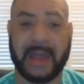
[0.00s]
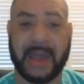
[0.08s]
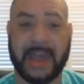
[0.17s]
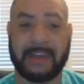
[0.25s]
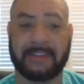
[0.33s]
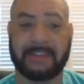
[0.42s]

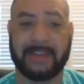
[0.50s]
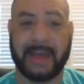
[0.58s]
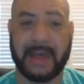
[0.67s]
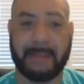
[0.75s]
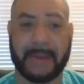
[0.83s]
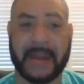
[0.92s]

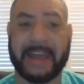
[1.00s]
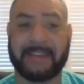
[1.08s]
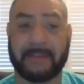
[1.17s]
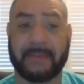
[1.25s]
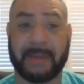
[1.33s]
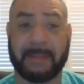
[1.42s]
but
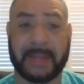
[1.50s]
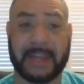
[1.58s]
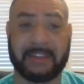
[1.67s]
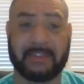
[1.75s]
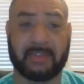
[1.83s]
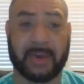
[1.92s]
has a family
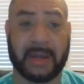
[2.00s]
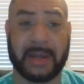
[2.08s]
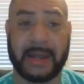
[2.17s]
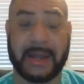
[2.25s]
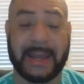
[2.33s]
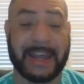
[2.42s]
history,